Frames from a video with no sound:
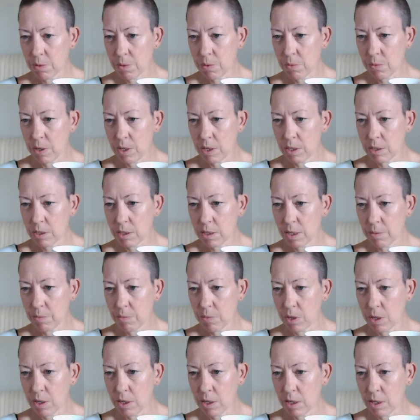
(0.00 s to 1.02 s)
but it worked
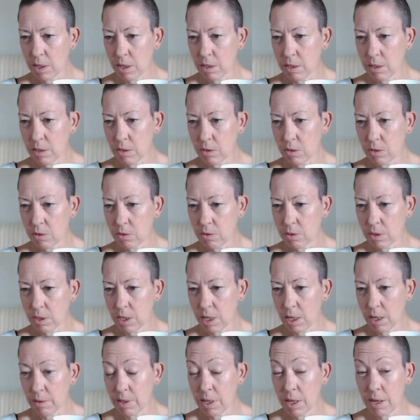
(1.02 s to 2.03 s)
again when I uninstalled
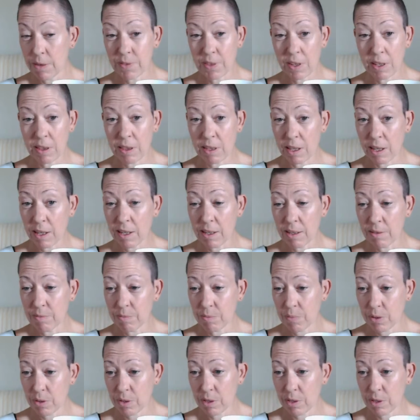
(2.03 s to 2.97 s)
the app. Yeah, I've done that.